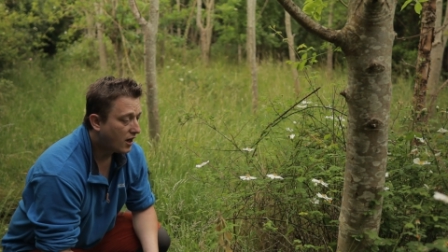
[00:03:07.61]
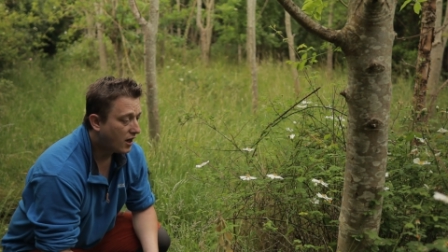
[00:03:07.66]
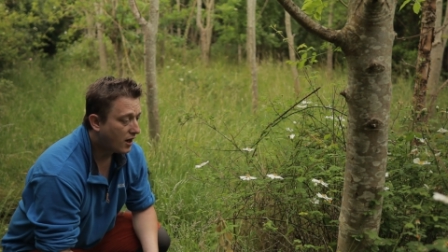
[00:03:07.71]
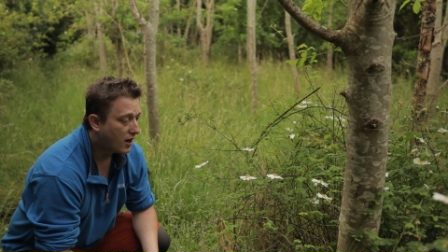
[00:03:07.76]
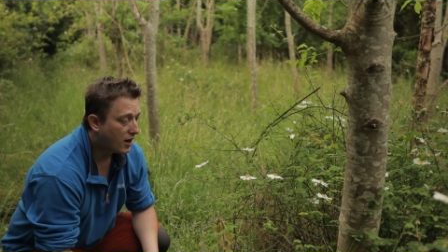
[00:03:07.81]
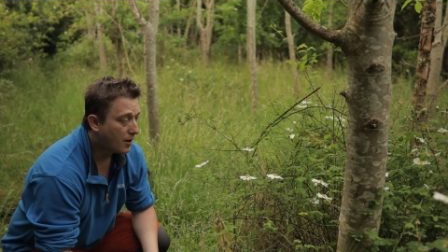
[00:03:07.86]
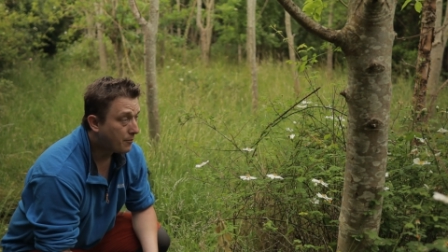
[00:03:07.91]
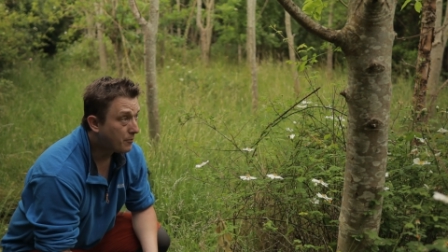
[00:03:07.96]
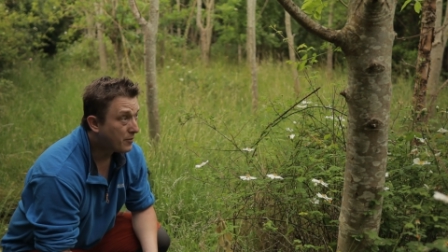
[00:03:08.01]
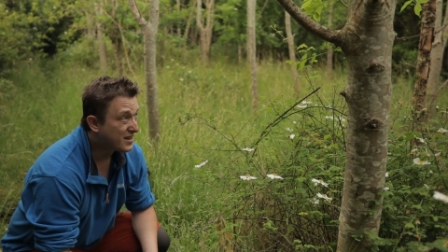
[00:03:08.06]

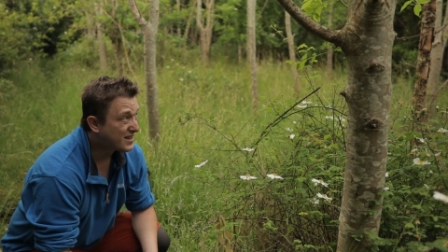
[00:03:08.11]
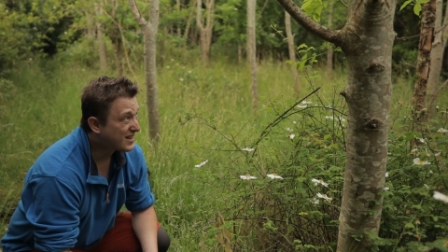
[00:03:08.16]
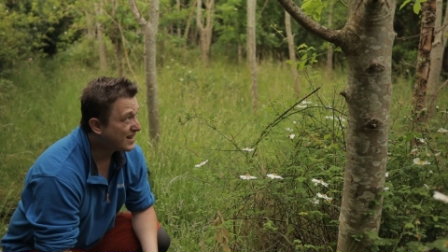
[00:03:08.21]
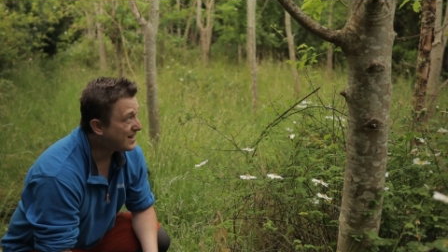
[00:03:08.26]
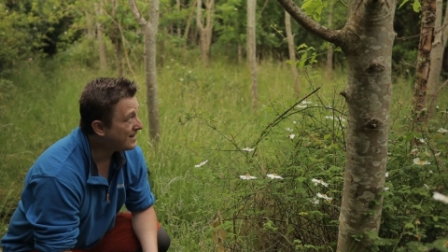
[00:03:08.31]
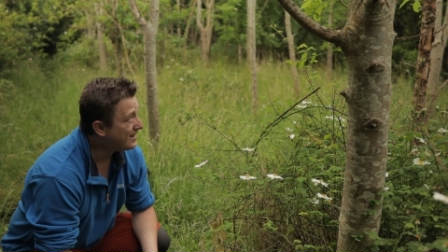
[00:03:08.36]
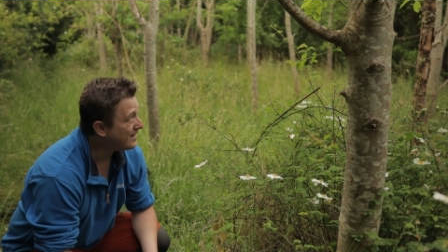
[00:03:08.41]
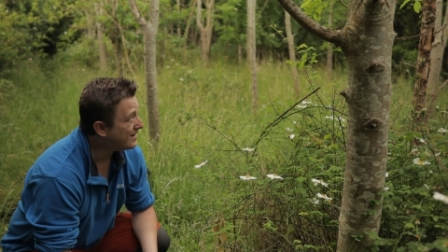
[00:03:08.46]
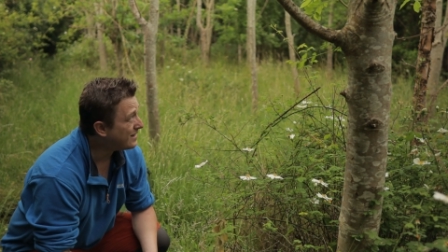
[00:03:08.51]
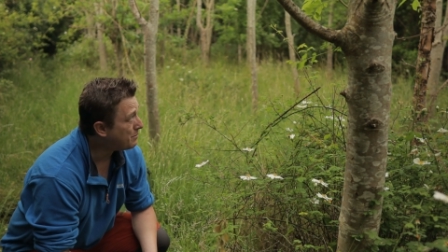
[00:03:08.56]
It's a
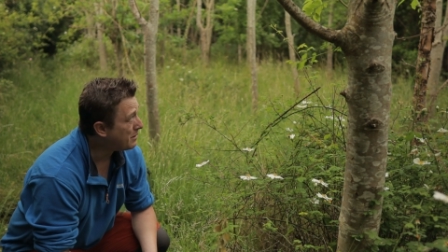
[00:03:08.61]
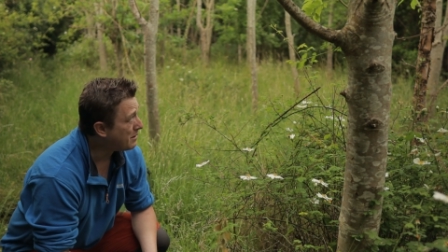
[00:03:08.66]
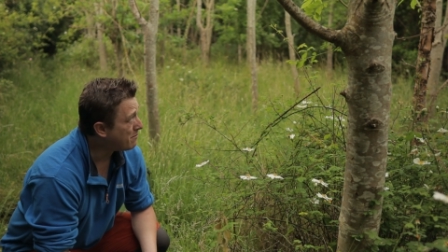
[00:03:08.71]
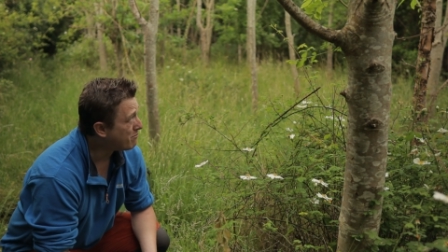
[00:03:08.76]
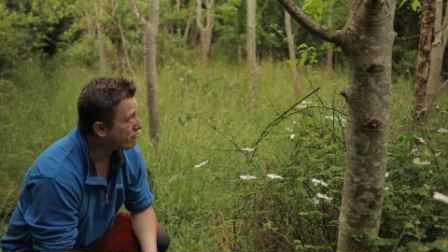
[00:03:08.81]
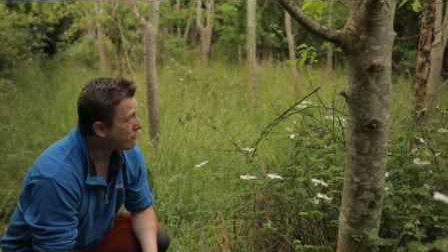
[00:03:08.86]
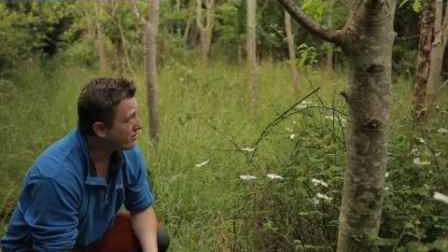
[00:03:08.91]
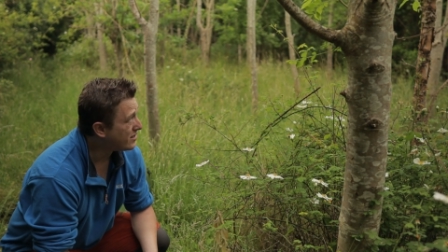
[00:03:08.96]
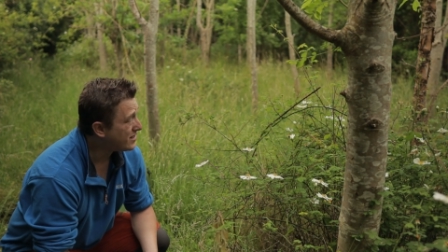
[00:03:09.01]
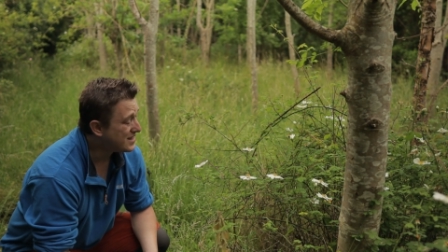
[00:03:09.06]
little
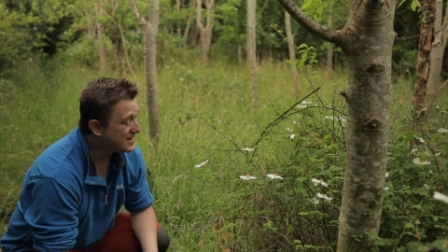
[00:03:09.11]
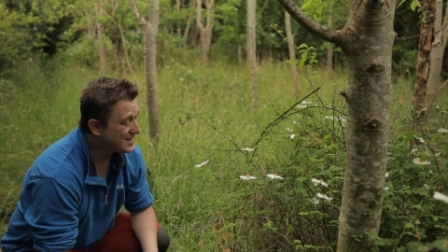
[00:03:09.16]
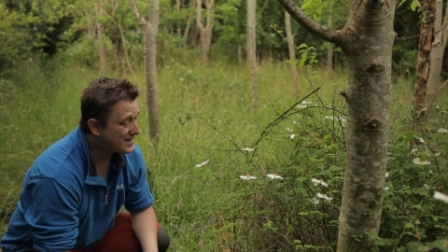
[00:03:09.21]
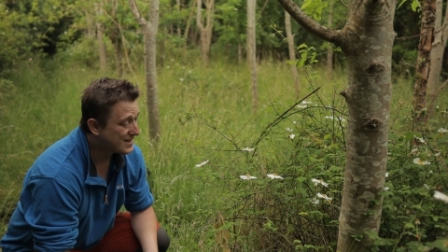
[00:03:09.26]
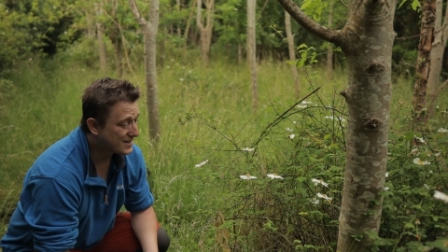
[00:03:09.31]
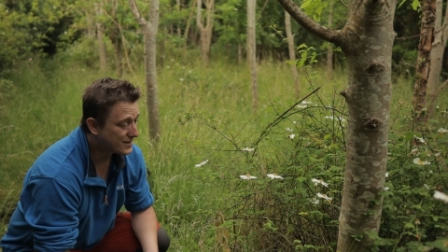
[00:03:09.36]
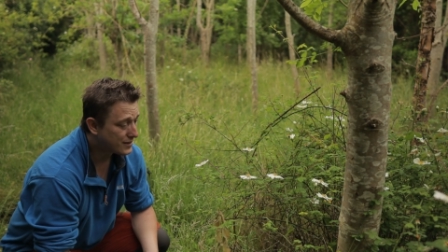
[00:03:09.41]
bit breezy,